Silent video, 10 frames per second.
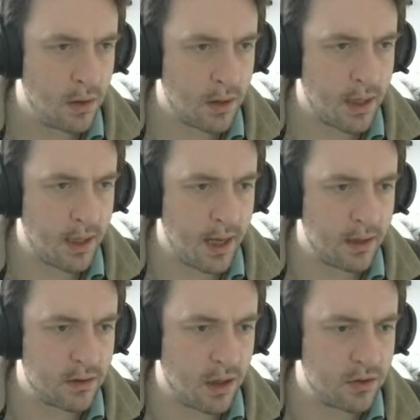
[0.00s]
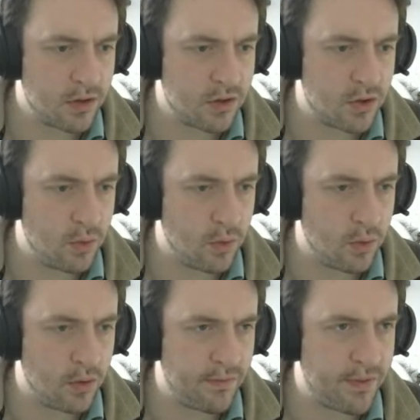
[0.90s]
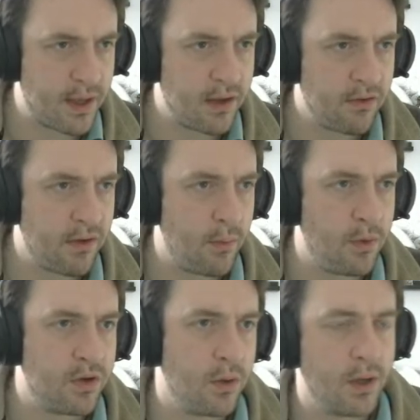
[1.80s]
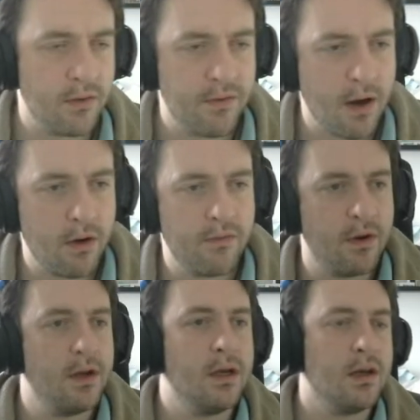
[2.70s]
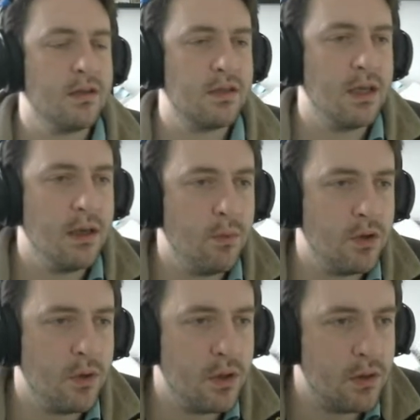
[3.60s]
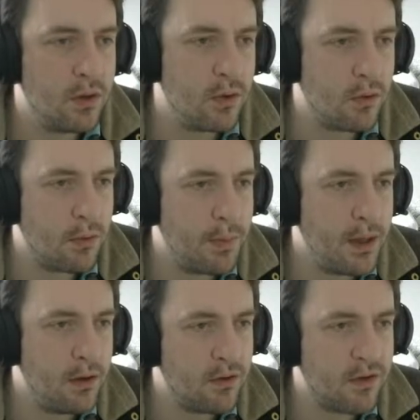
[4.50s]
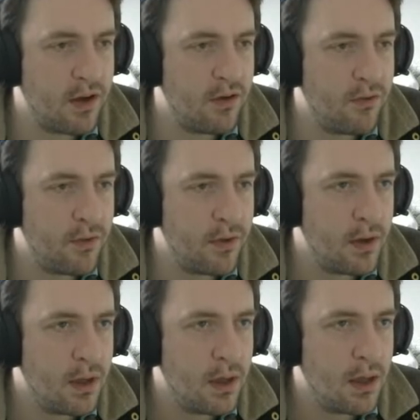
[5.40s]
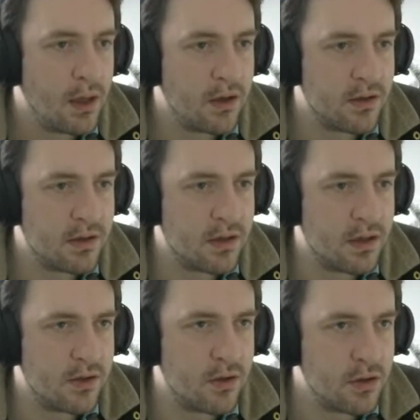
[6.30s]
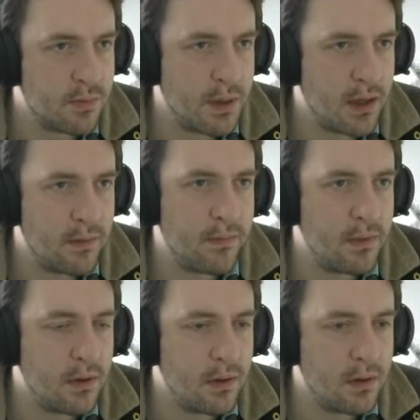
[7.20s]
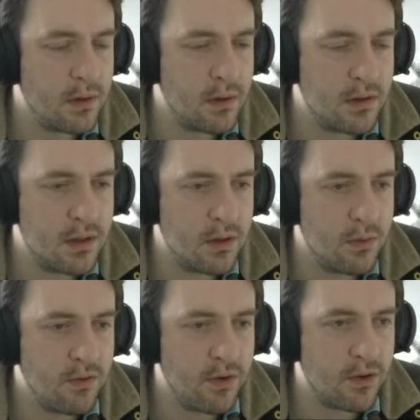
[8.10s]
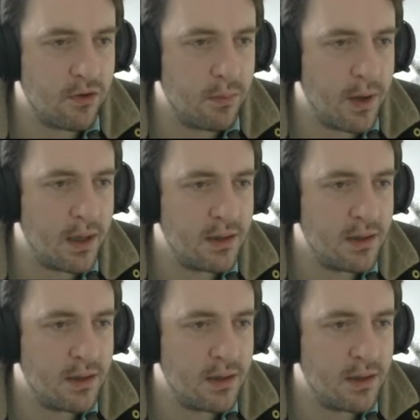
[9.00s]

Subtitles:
Okay, yeah, I'll just do all of this, and we're doing very, very nasty. We're doing do not repeat yourself, because this should just be a continuous function, but